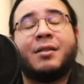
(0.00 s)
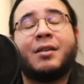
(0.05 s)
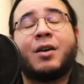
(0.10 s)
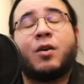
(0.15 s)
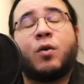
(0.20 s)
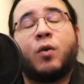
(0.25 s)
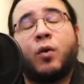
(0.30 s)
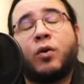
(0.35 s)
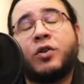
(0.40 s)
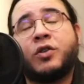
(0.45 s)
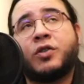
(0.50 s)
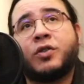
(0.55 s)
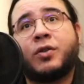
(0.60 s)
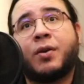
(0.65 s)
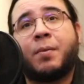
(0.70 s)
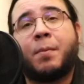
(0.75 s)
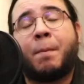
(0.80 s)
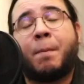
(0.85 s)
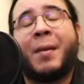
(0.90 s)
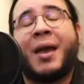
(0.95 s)
the
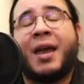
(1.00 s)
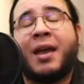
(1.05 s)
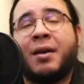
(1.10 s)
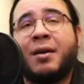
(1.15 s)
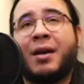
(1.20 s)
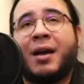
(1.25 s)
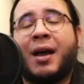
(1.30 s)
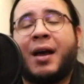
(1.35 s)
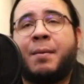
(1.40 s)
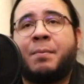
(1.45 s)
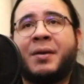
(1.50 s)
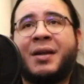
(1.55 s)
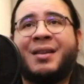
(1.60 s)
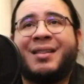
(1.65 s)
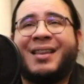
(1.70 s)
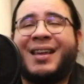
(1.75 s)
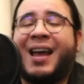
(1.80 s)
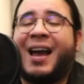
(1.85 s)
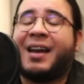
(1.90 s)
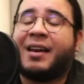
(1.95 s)
course
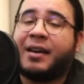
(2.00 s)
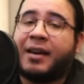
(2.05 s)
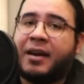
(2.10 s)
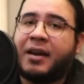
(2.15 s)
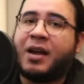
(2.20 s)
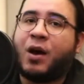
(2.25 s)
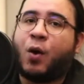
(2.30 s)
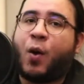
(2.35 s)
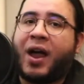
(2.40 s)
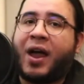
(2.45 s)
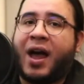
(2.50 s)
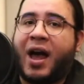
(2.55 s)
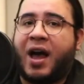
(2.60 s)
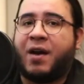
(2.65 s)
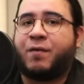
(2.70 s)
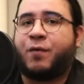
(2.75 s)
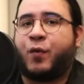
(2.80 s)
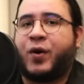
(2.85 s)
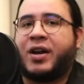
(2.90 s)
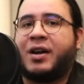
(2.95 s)
the idea I
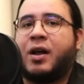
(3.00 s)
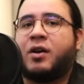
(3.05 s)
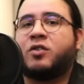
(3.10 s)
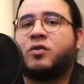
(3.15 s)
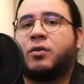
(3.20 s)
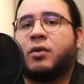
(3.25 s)
have right now is